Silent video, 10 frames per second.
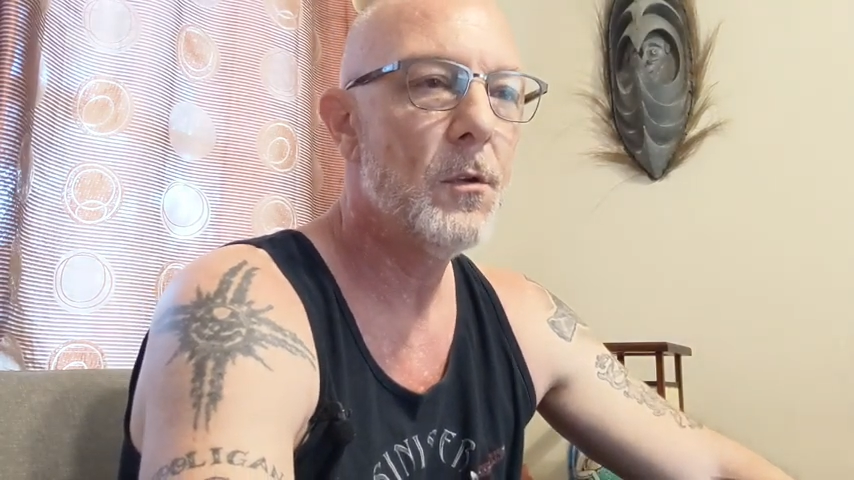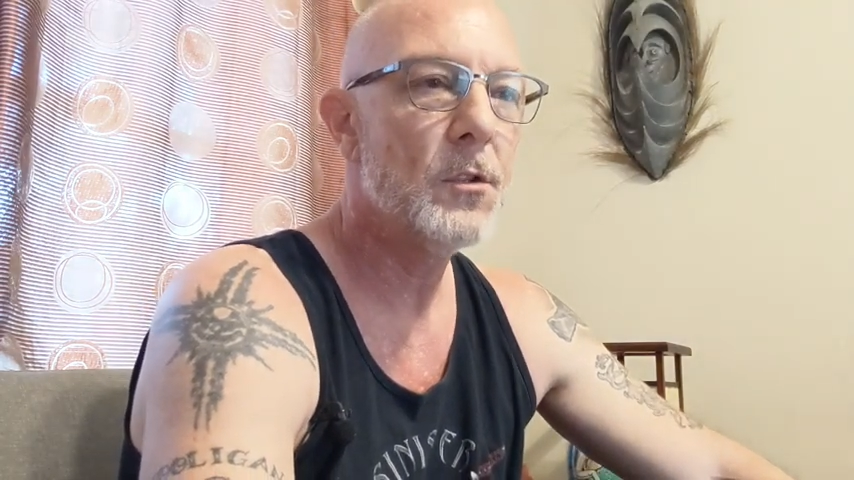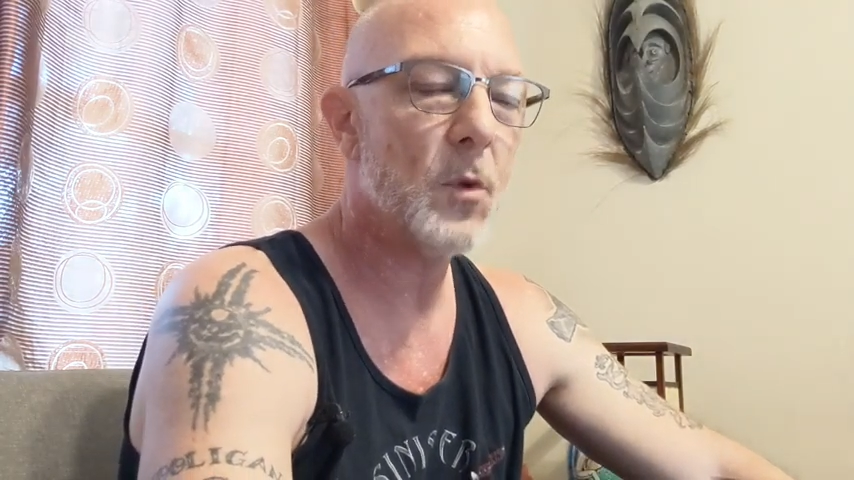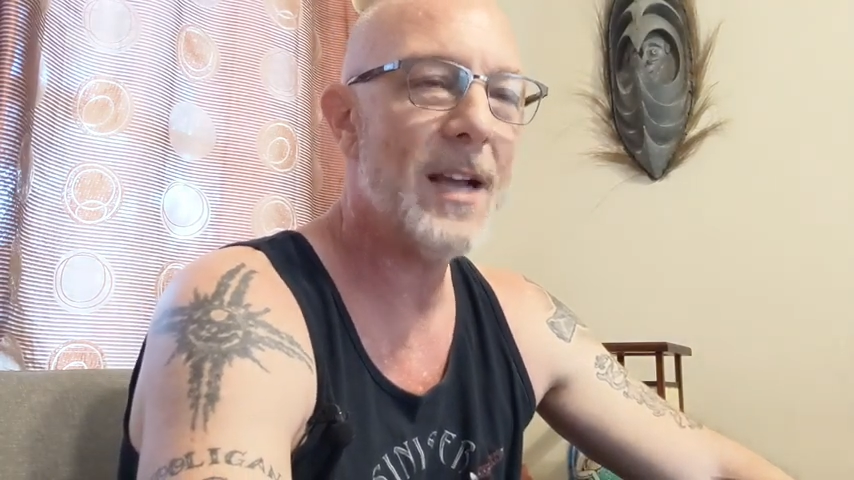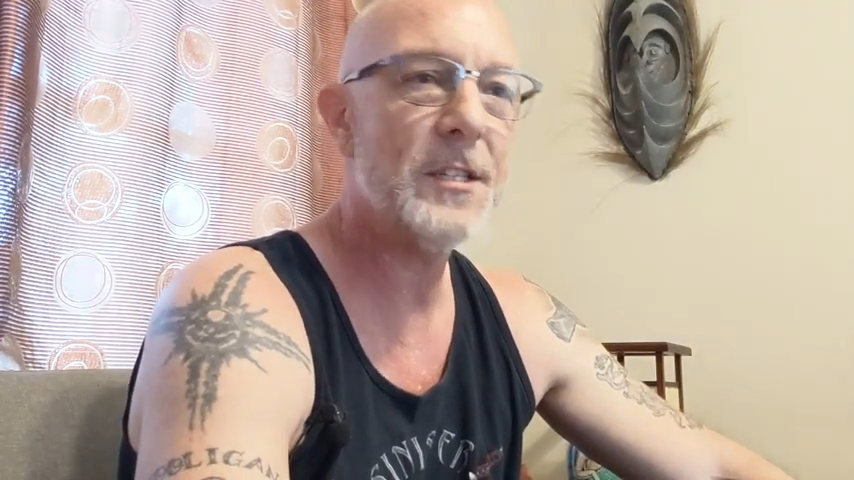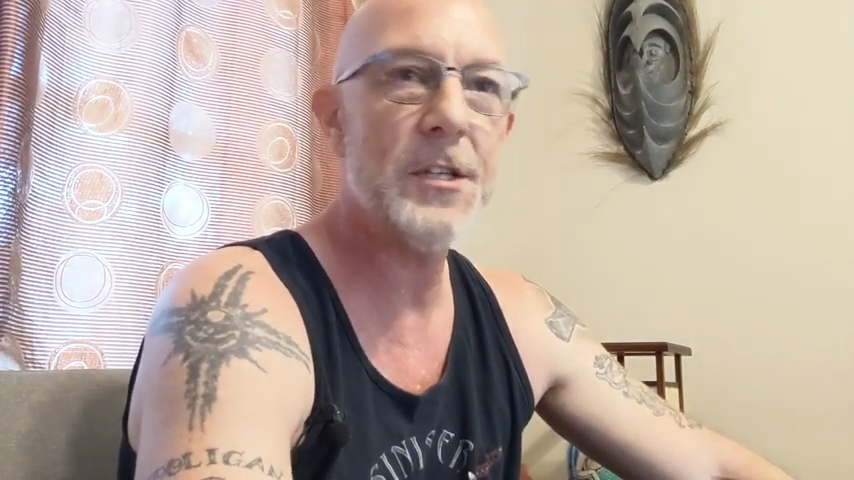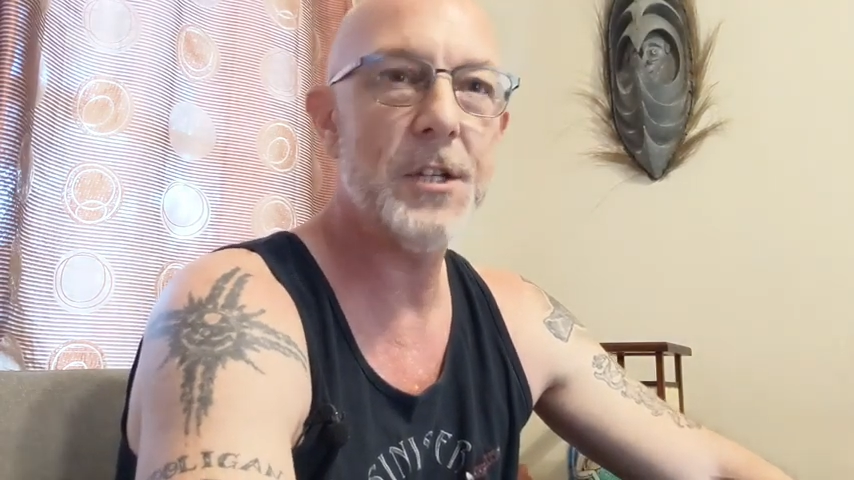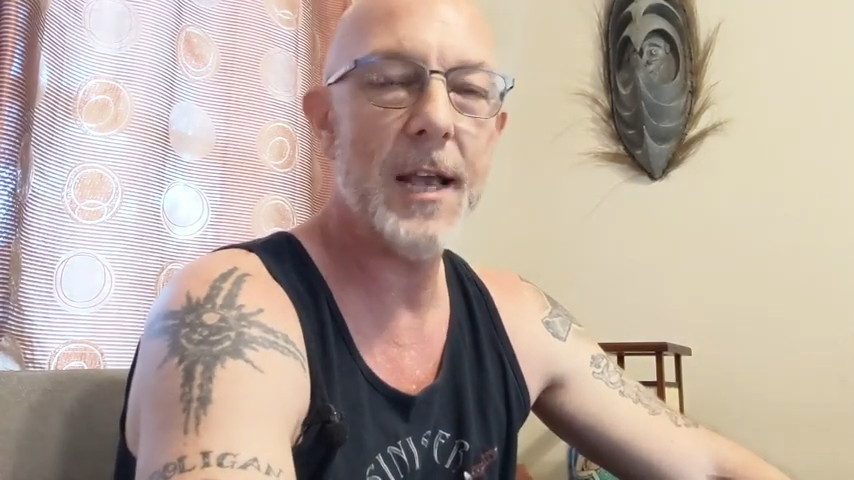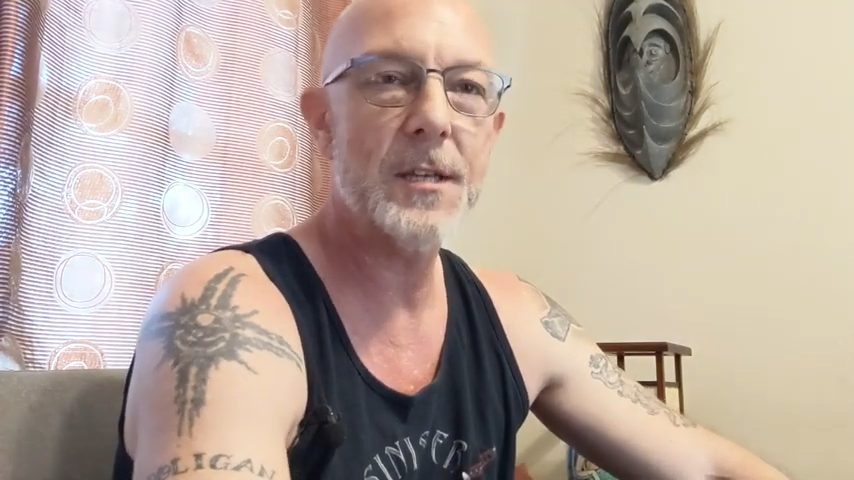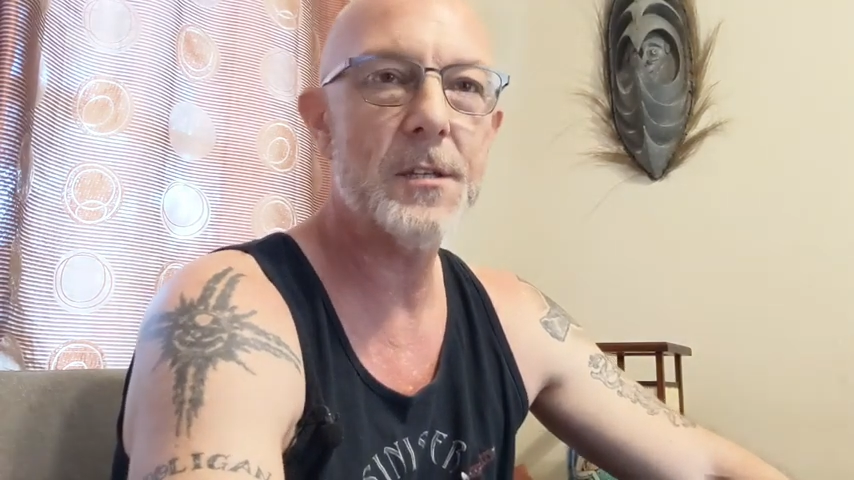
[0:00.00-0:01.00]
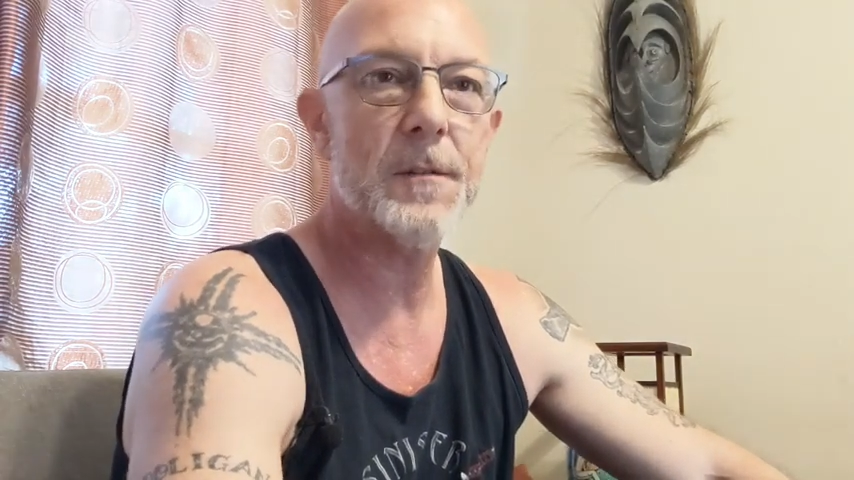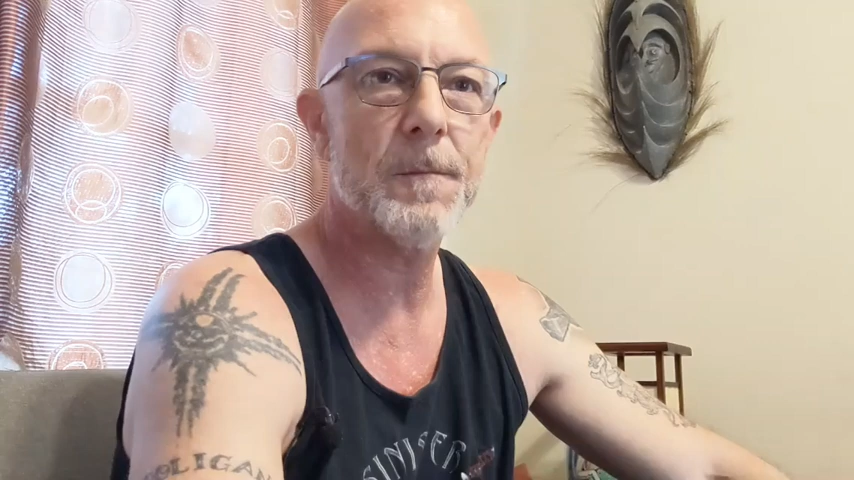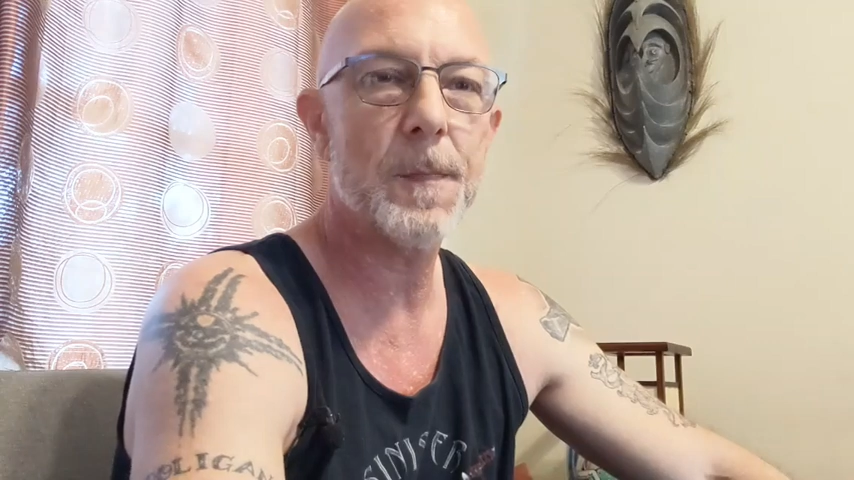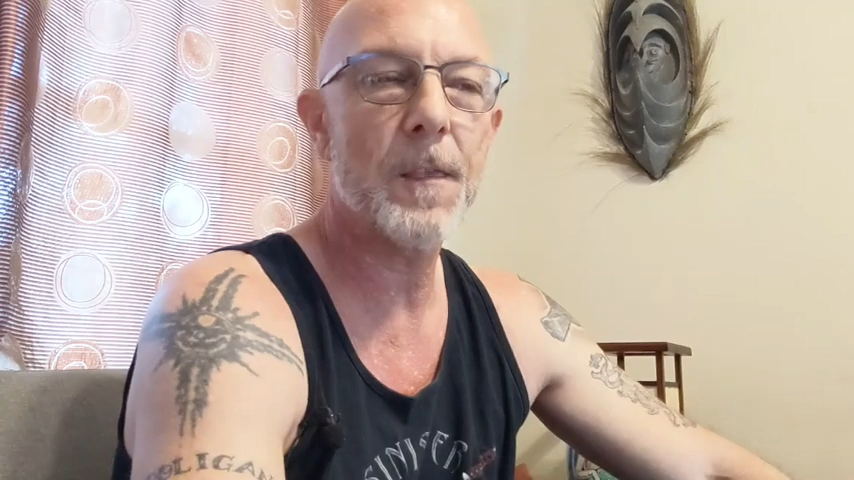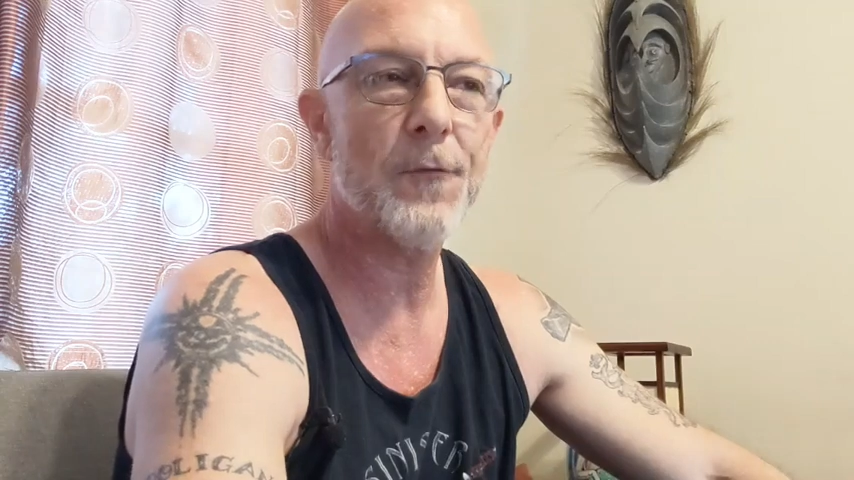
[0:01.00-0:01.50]
So I suggest
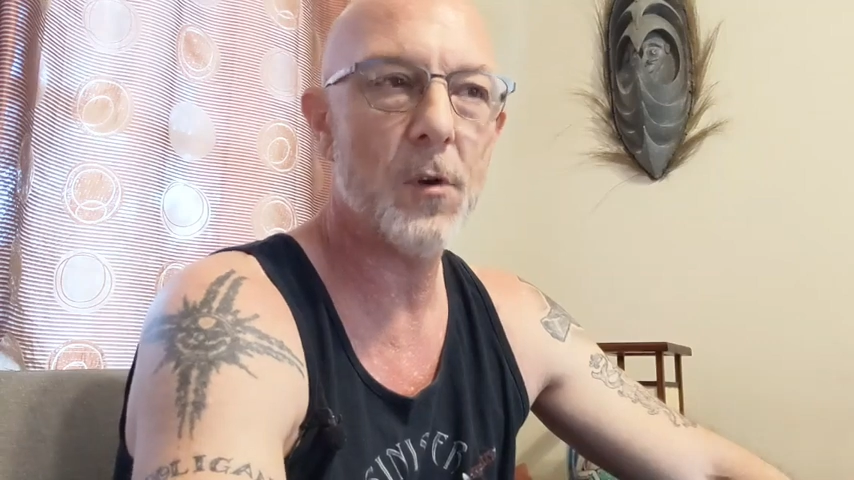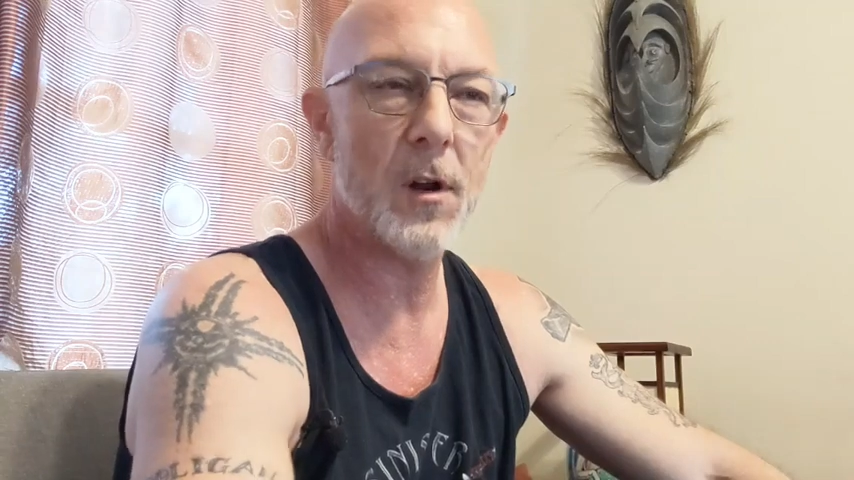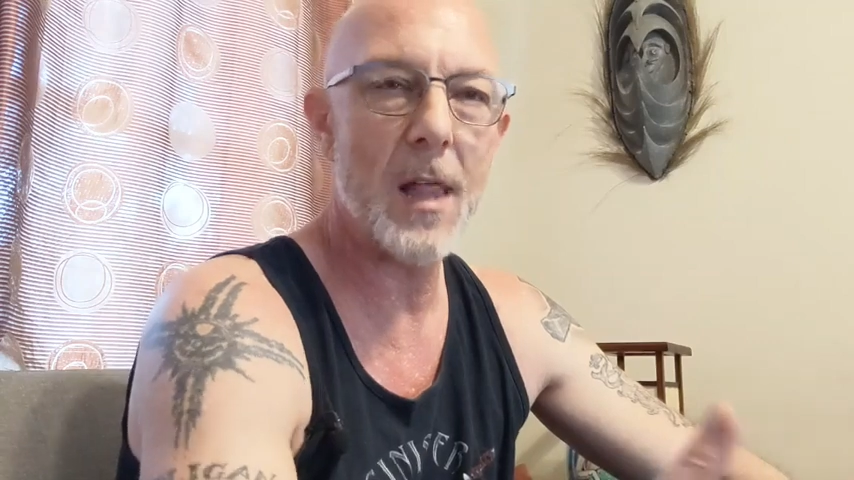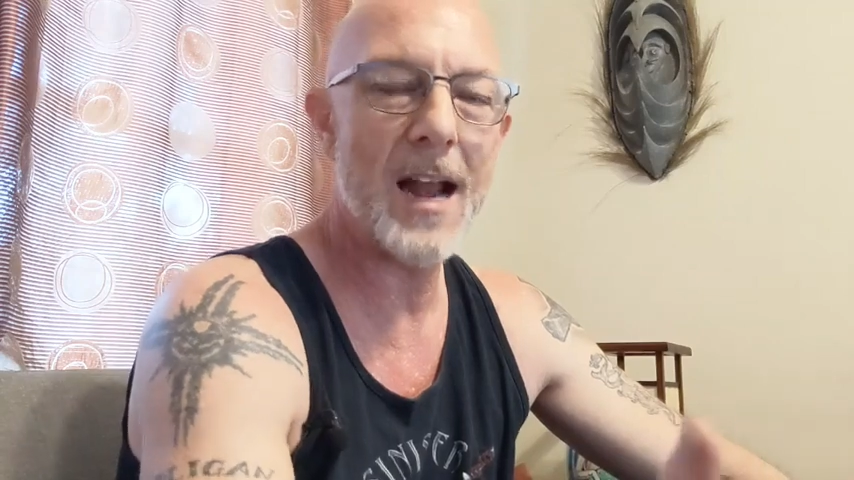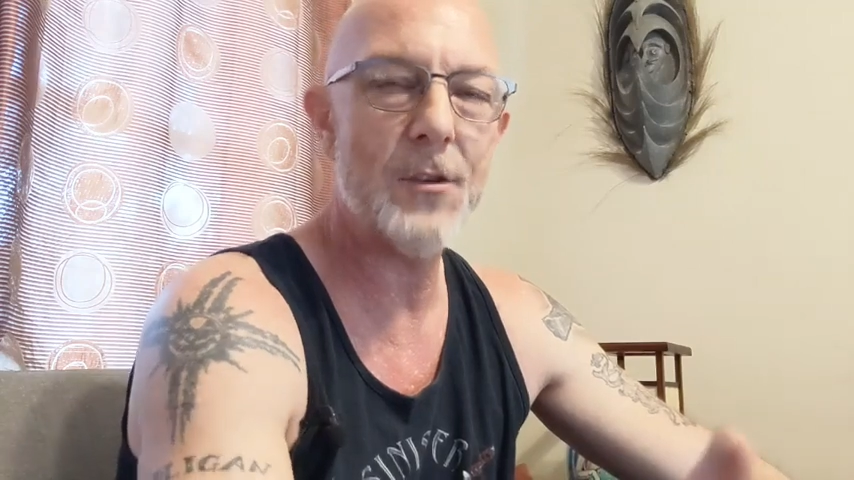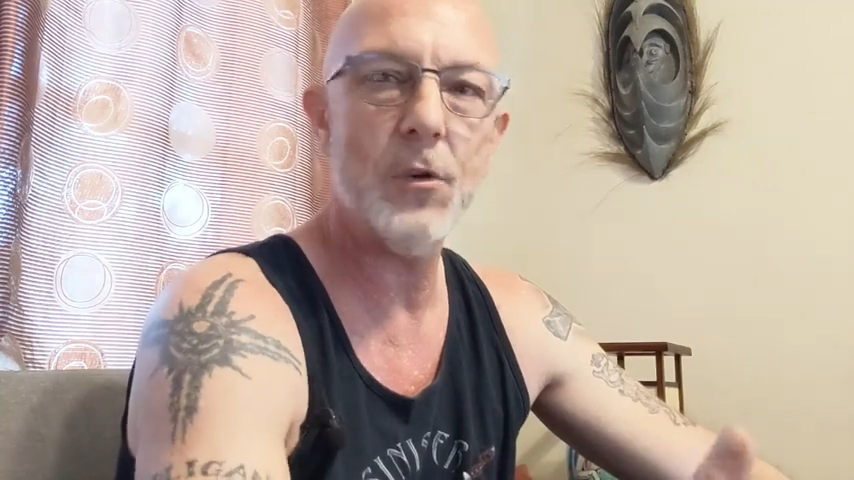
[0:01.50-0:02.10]
for a lot of